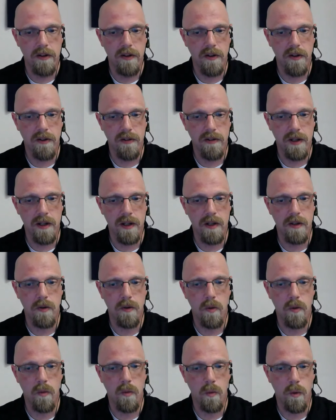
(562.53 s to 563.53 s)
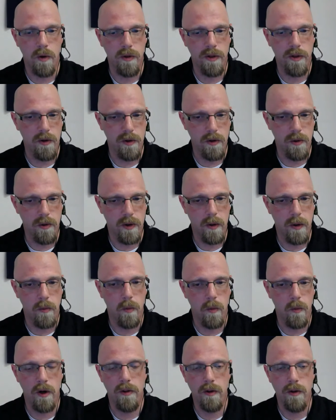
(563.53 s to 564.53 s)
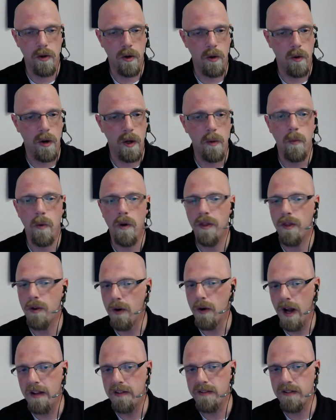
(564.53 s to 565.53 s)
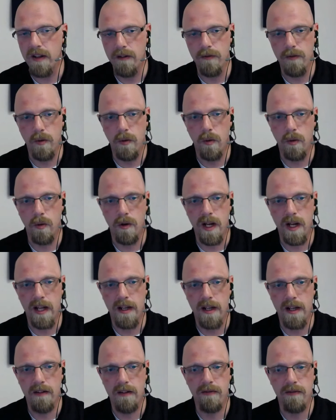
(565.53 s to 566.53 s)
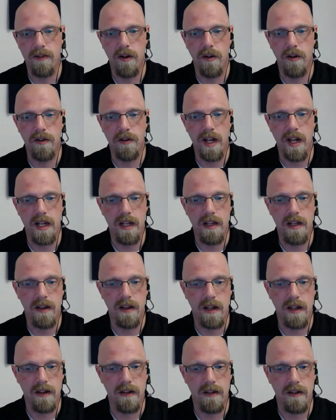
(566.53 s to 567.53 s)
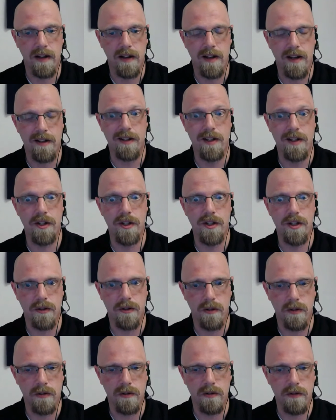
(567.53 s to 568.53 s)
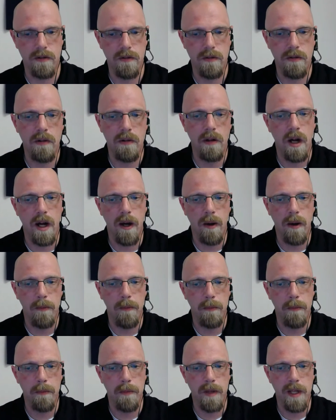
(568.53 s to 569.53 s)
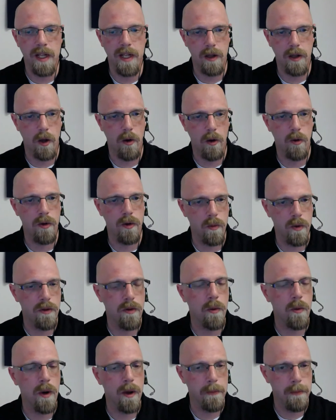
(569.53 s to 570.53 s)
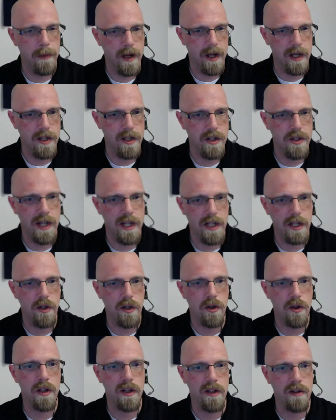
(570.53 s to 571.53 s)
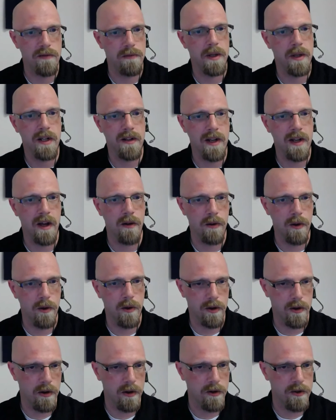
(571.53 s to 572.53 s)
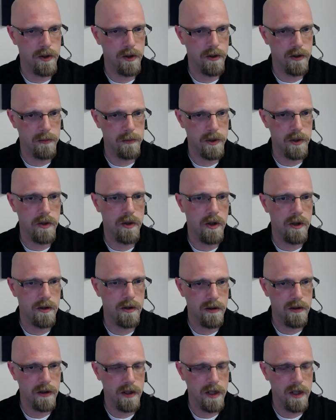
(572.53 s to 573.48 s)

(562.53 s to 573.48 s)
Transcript: to see what they're doing, where they're going, what they're asking for, and if there's anything additional being loaded with the web page, any goodies being downloaded onto your computer.